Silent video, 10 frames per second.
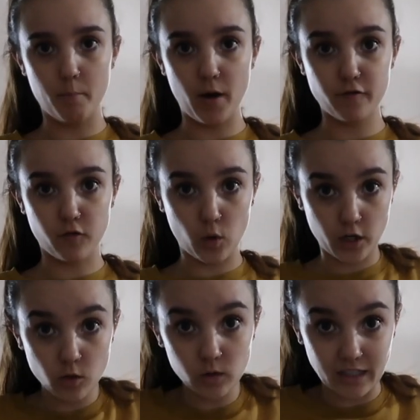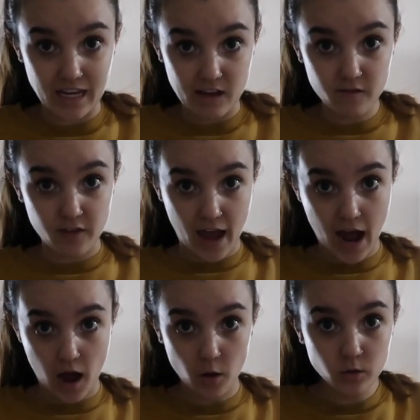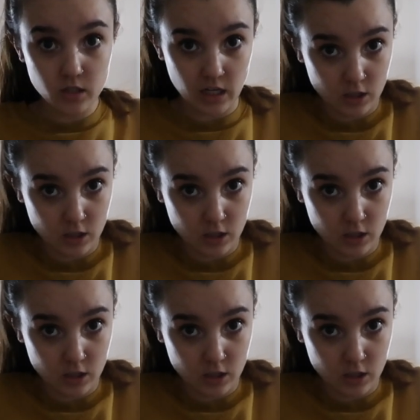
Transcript: before you leave the house.